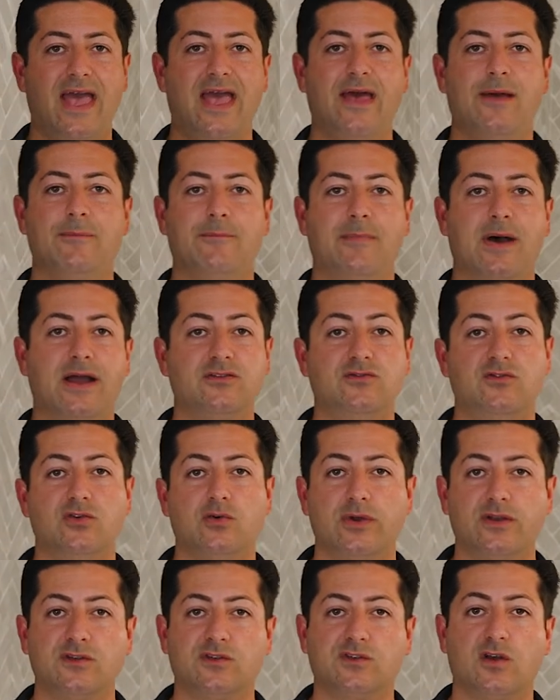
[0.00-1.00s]
And by
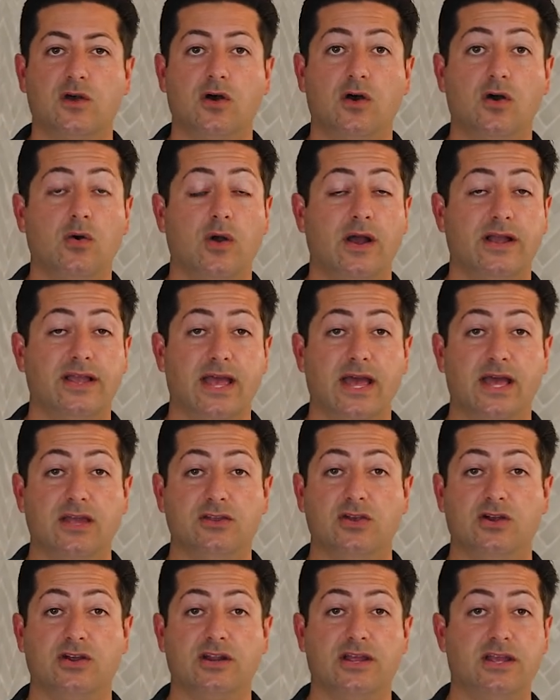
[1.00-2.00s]
doing so, again,
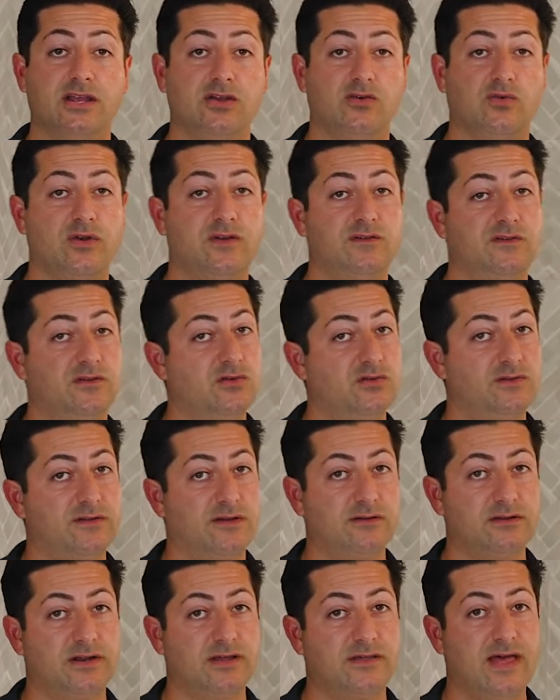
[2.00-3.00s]
you're going to increase the
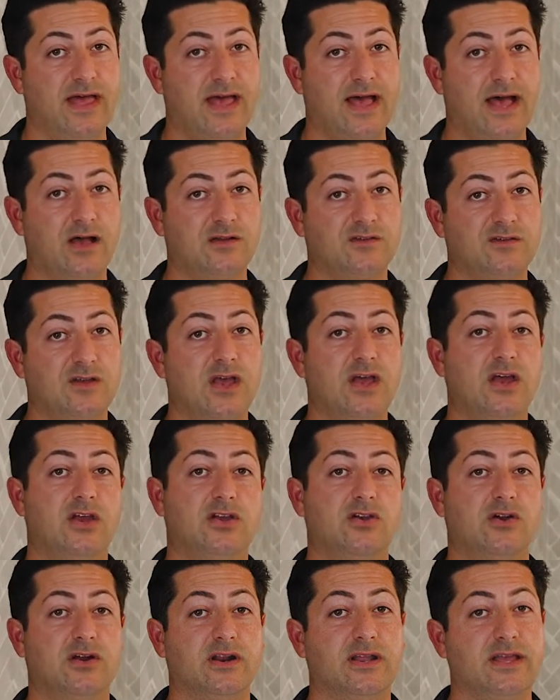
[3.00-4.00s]
utility of the house,
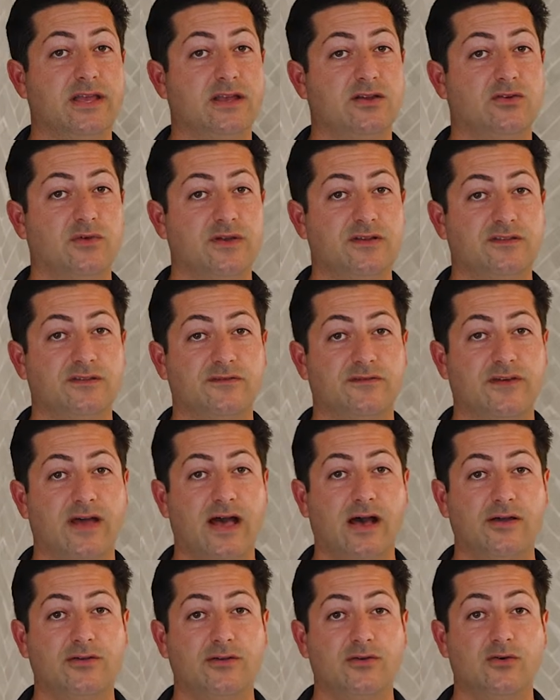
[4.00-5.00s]
you're going to increase the
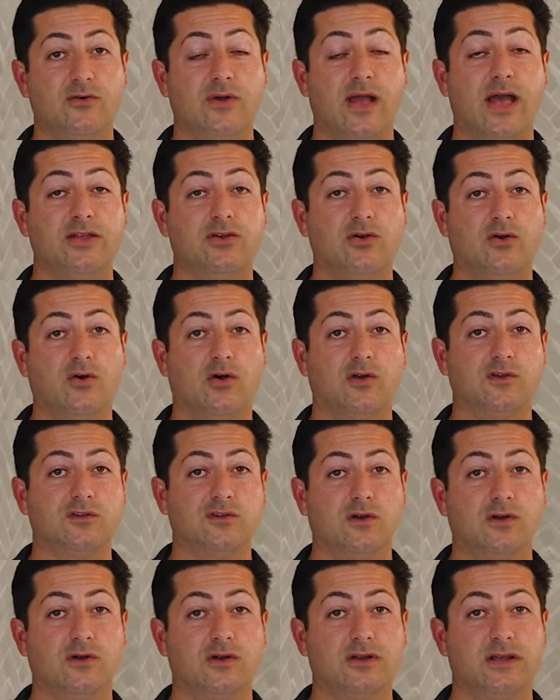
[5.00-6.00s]
value, and you're
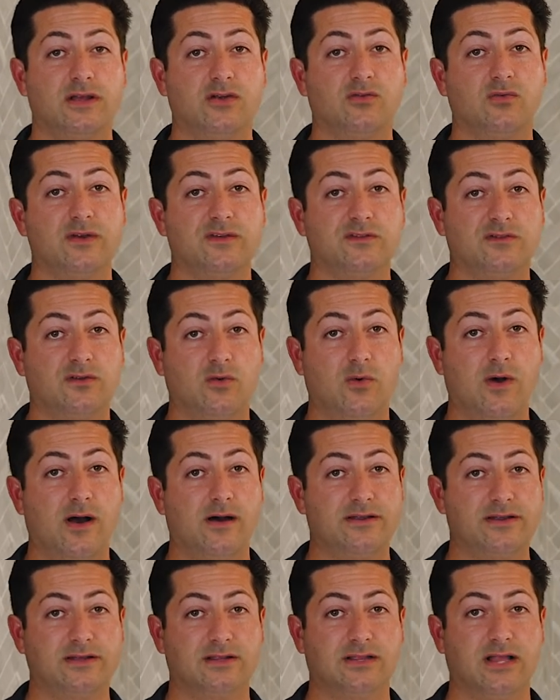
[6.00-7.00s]
also going to increase the
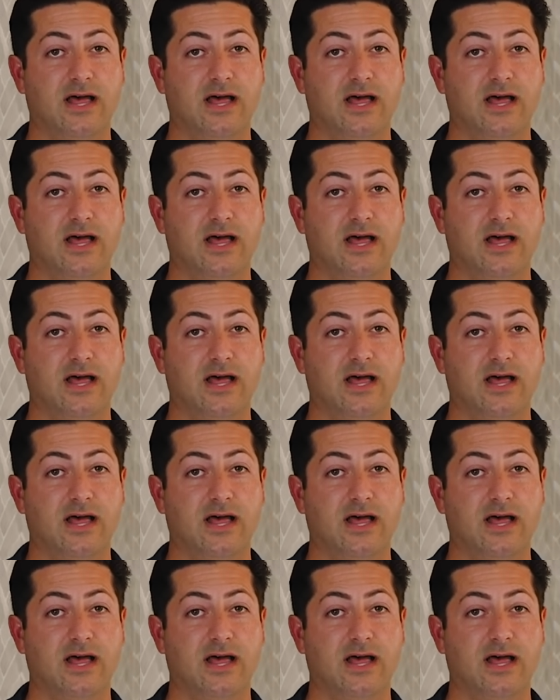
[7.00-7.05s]
quality of